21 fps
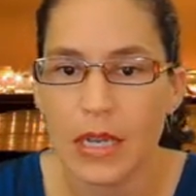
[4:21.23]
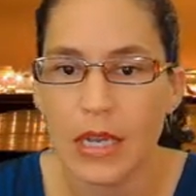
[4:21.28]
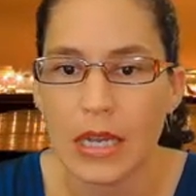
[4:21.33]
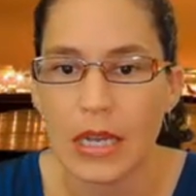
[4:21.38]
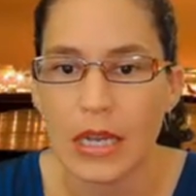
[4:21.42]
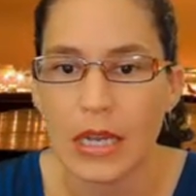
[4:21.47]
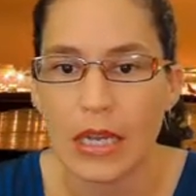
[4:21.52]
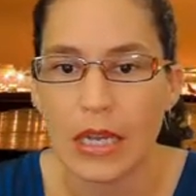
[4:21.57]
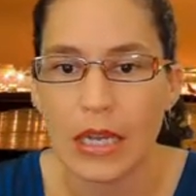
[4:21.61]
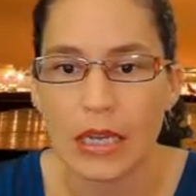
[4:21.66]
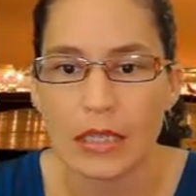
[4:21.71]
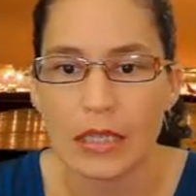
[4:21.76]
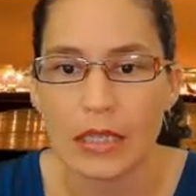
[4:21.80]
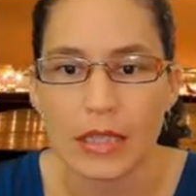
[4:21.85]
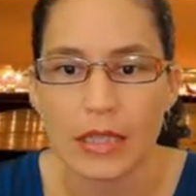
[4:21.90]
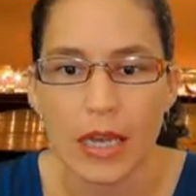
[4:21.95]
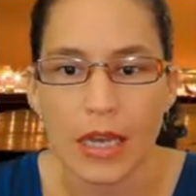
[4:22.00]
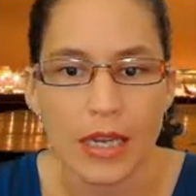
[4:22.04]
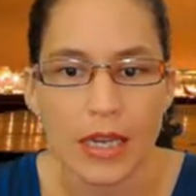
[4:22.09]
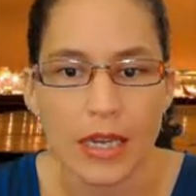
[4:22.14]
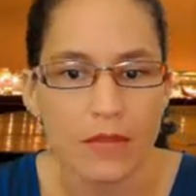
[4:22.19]
And
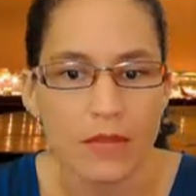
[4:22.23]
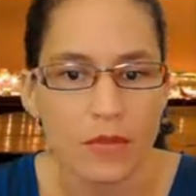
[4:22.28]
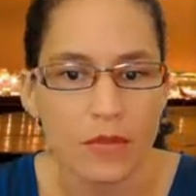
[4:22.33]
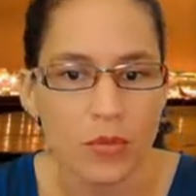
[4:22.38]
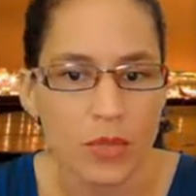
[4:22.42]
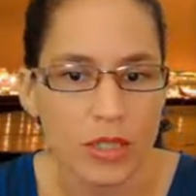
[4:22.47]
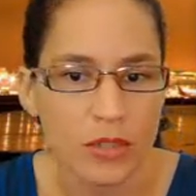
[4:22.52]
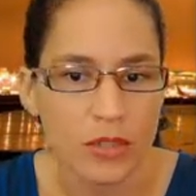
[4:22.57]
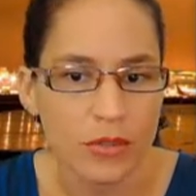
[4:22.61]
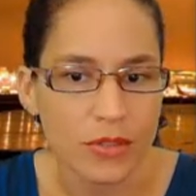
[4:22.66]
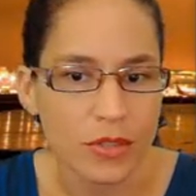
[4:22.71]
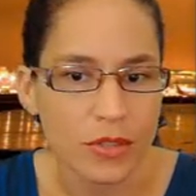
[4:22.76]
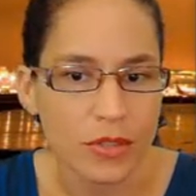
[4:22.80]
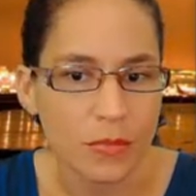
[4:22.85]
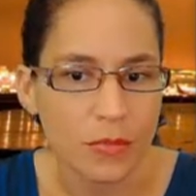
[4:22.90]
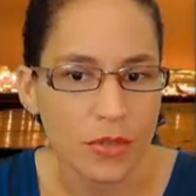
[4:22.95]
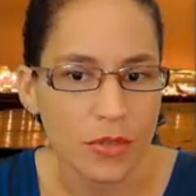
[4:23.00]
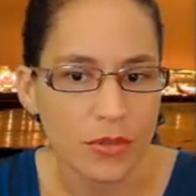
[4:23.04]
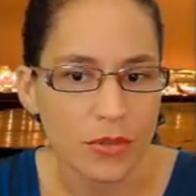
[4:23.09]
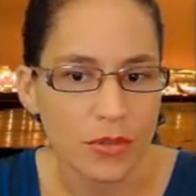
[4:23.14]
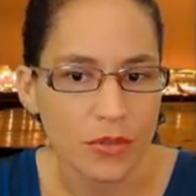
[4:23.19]
I have a Windows
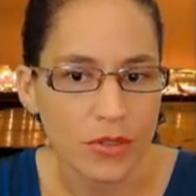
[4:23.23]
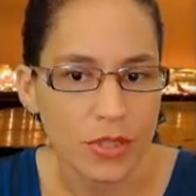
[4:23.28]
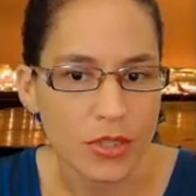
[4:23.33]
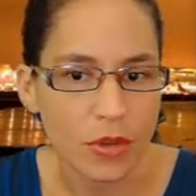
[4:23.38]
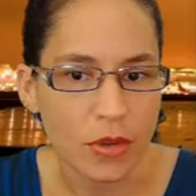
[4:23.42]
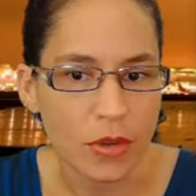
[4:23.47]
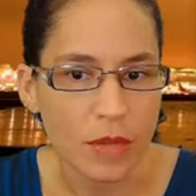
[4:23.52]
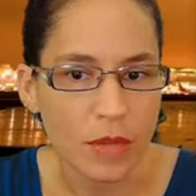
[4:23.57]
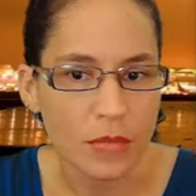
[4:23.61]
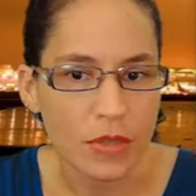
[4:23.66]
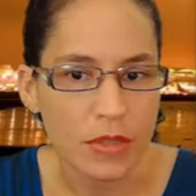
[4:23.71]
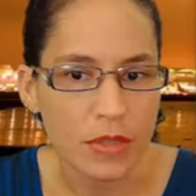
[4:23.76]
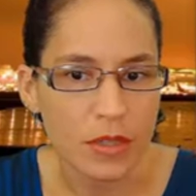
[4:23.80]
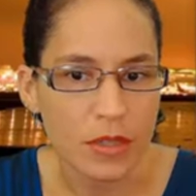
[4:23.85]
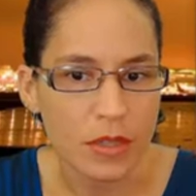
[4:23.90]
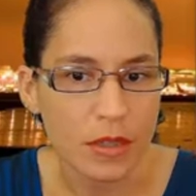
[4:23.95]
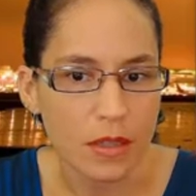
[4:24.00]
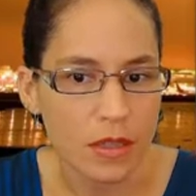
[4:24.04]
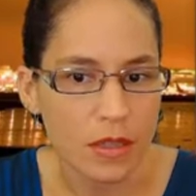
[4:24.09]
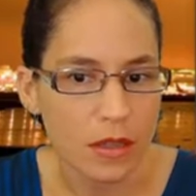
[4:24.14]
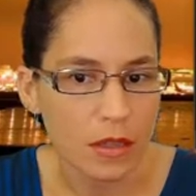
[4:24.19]
computer, so I'm going to
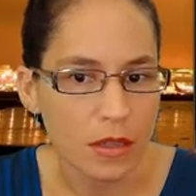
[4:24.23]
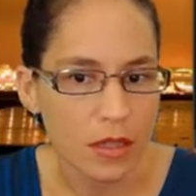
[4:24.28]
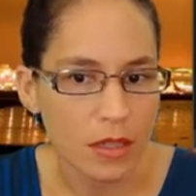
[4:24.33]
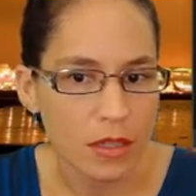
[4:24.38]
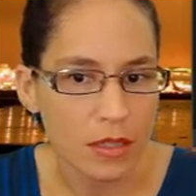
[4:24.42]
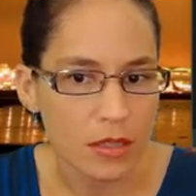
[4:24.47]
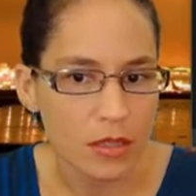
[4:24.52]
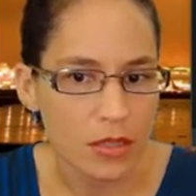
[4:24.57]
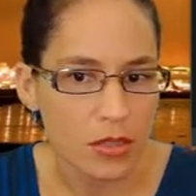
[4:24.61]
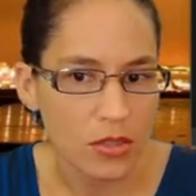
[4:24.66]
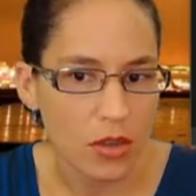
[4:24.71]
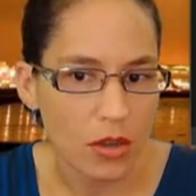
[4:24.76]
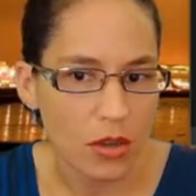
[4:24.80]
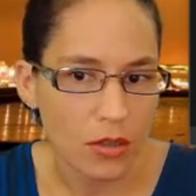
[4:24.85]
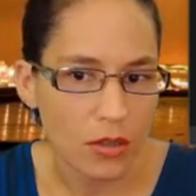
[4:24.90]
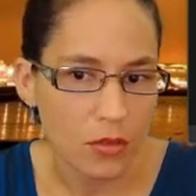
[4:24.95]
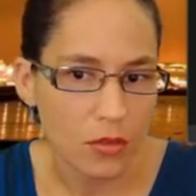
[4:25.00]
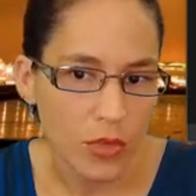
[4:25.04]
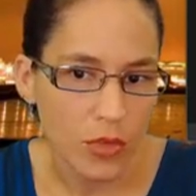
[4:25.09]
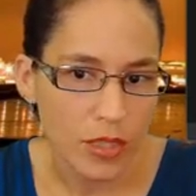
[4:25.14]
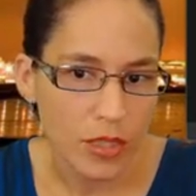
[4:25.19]
click on Install
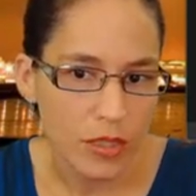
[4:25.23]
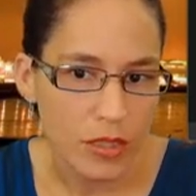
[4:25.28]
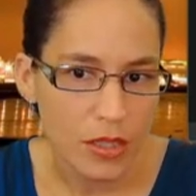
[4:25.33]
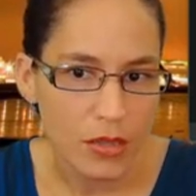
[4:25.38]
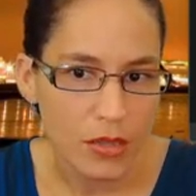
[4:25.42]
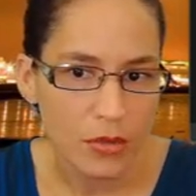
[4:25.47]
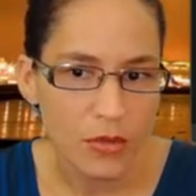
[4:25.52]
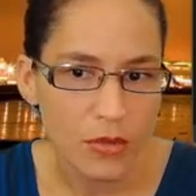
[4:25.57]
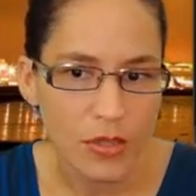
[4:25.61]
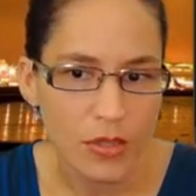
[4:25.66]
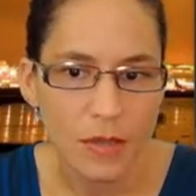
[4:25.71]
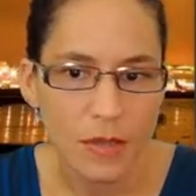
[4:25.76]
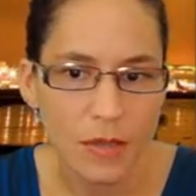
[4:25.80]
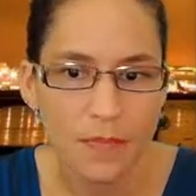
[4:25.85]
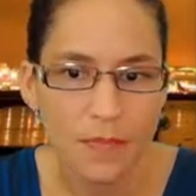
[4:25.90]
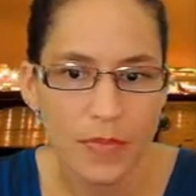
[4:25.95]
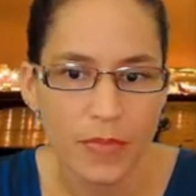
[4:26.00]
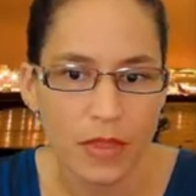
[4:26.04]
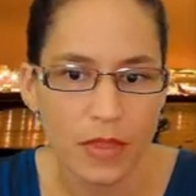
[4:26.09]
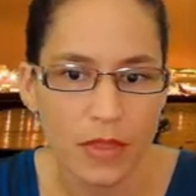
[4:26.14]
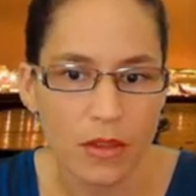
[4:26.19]
on Windows.
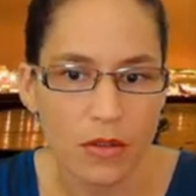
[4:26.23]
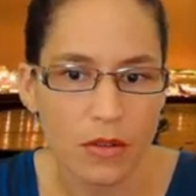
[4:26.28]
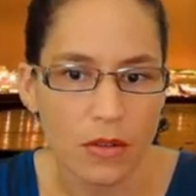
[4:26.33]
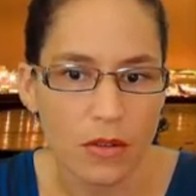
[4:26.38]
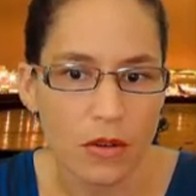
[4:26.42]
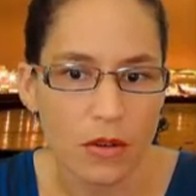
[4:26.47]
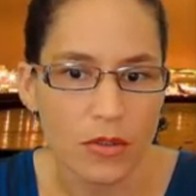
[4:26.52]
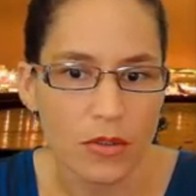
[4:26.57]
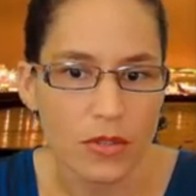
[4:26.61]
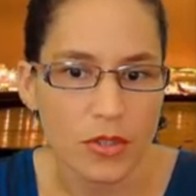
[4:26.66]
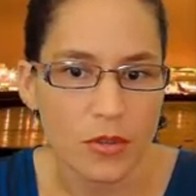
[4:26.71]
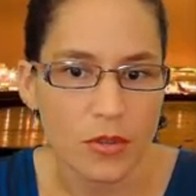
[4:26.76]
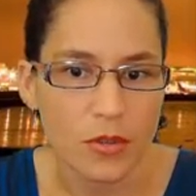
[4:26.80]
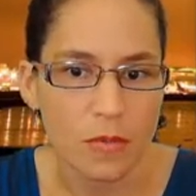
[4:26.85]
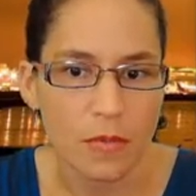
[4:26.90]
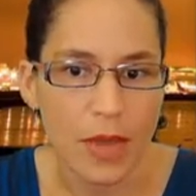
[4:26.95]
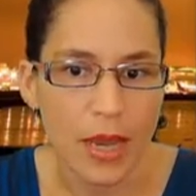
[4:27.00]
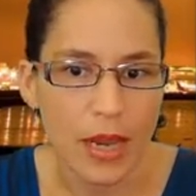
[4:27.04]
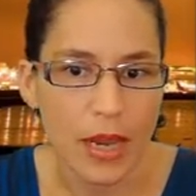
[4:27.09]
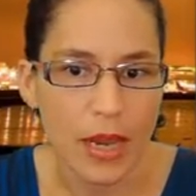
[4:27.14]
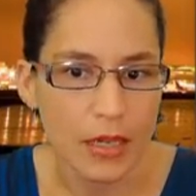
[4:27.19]
There are also
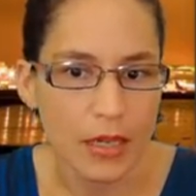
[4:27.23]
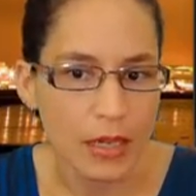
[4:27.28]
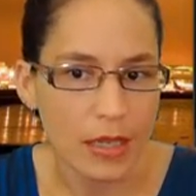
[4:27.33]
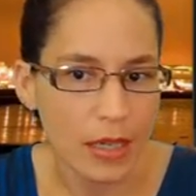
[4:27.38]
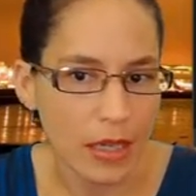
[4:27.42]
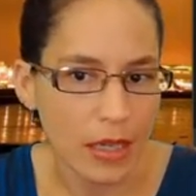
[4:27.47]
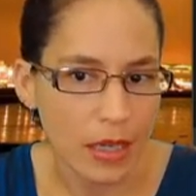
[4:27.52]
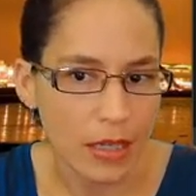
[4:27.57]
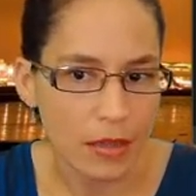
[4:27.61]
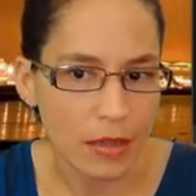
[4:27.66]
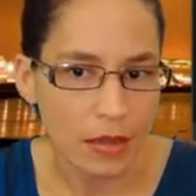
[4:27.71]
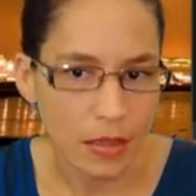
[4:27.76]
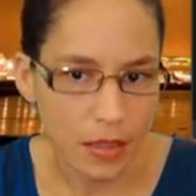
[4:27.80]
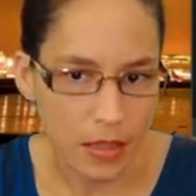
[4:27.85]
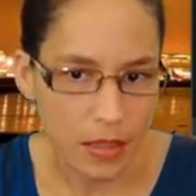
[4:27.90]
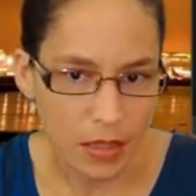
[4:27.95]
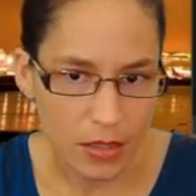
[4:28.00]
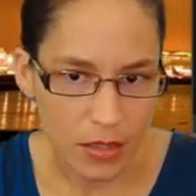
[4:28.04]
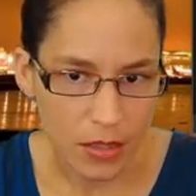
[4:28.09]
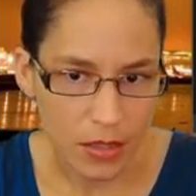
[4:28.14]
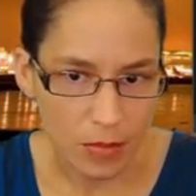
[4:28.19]
Mac and
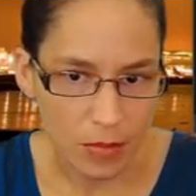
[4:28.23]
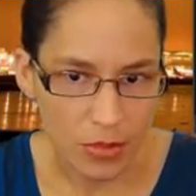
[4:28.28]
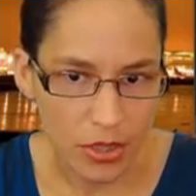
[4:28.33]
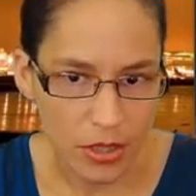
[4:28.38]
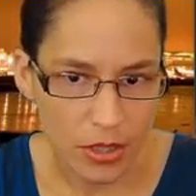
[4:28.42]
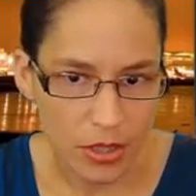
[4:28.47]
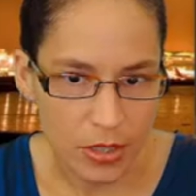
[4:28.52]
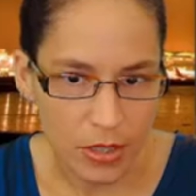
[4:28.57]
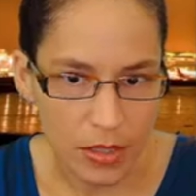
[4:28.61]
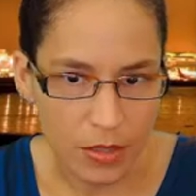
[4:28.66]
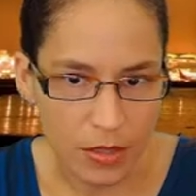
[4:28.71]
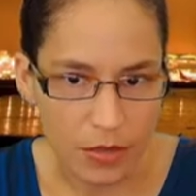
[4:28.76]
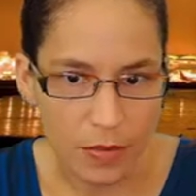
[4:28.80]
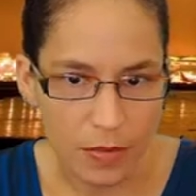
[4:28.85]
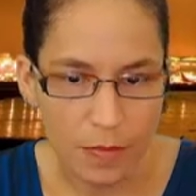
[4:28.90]
Linux options here.